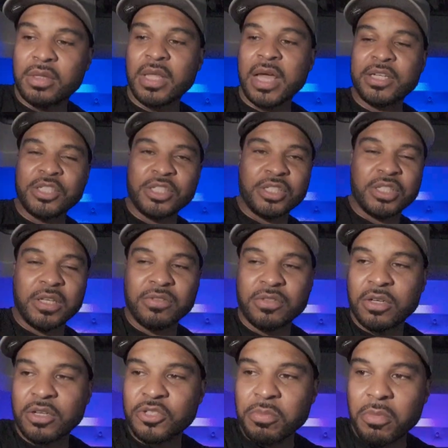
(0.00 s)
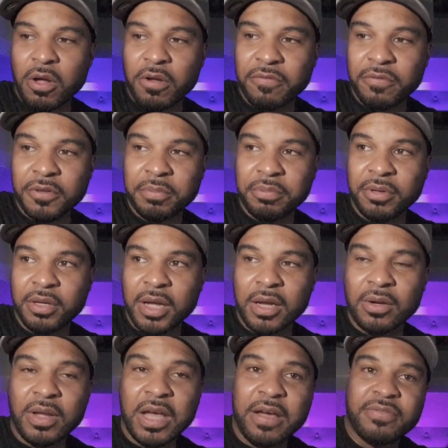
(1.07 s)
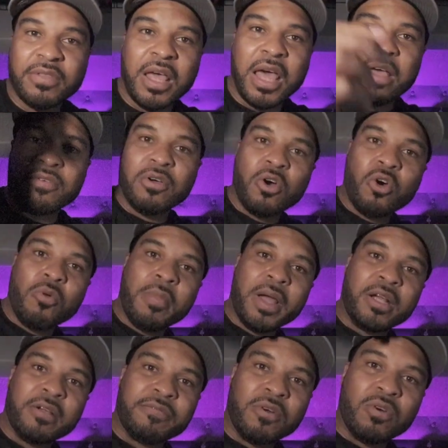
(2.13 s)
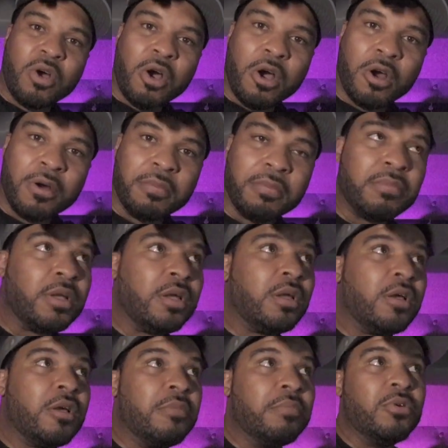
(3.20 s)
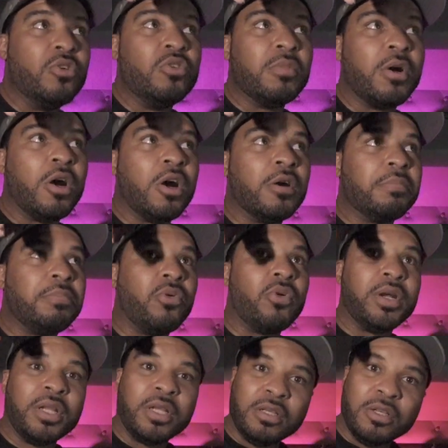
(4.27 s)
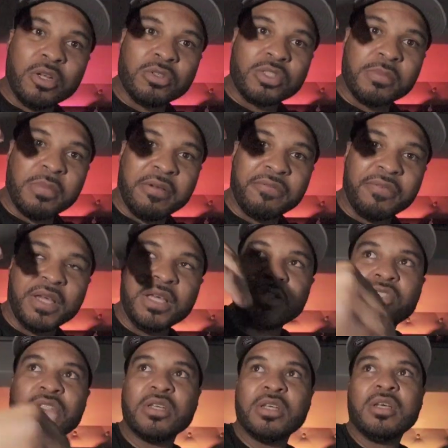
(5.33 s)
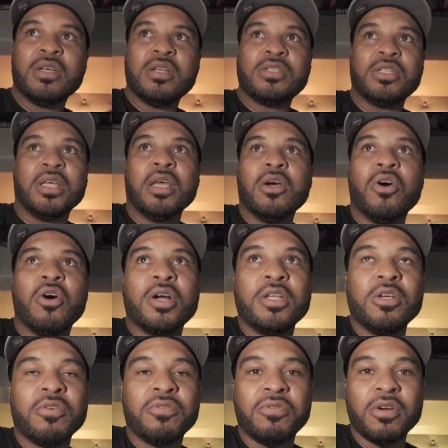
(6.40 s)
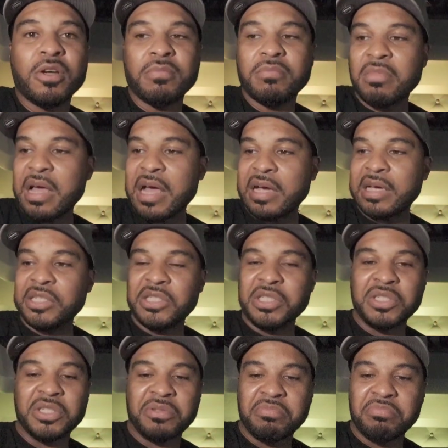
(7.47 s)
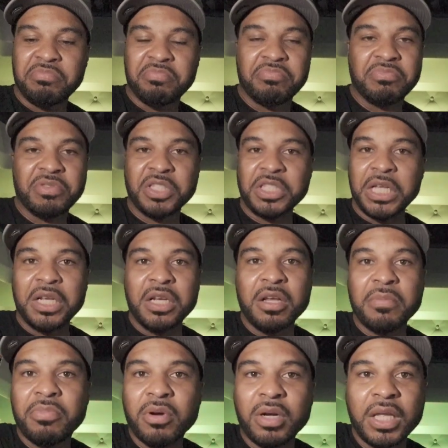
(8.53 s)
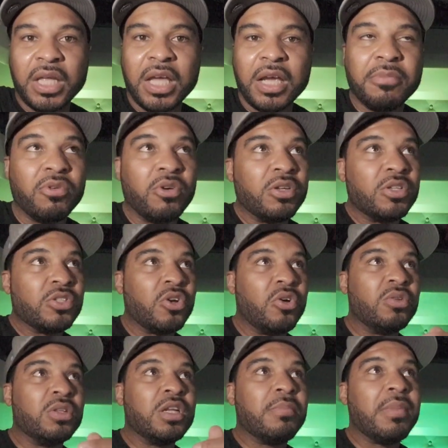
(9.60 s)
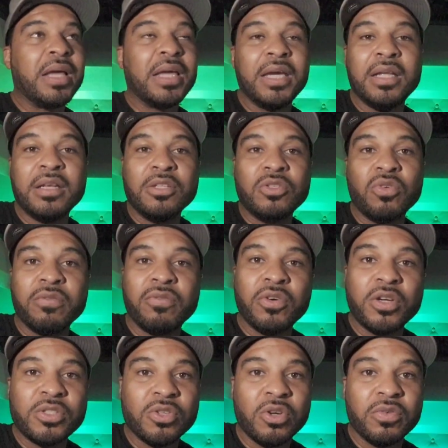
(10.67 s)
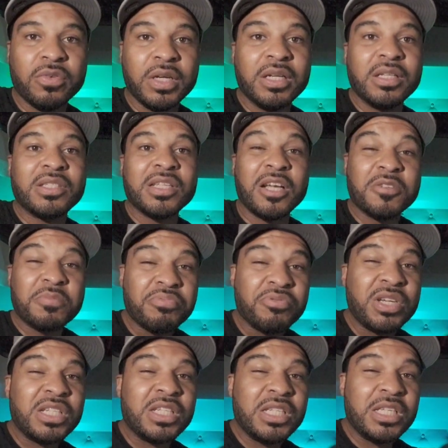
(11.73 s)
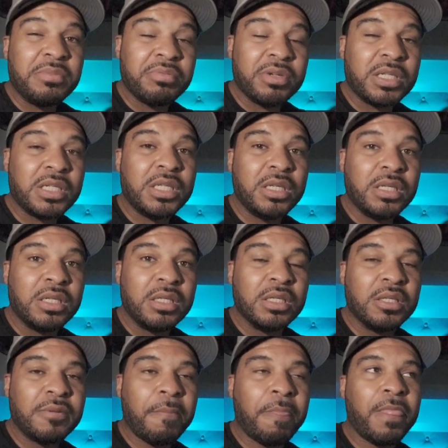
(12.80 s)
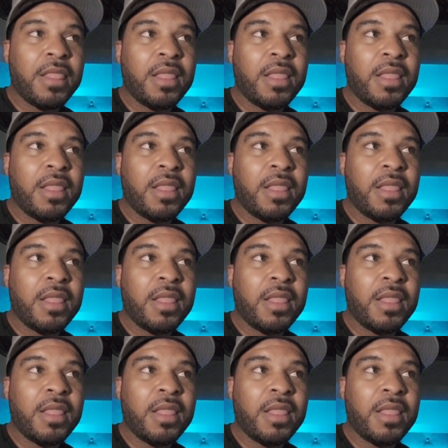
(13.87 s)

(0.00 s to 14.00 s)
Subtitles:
That just gives it a small footprint. I don't have to have a whole microphone arm, boom arm pointing, to my face to get audio from. I can just set it up on the camera or just hold it in my hand and do a voiceover, and it sounds pretty good.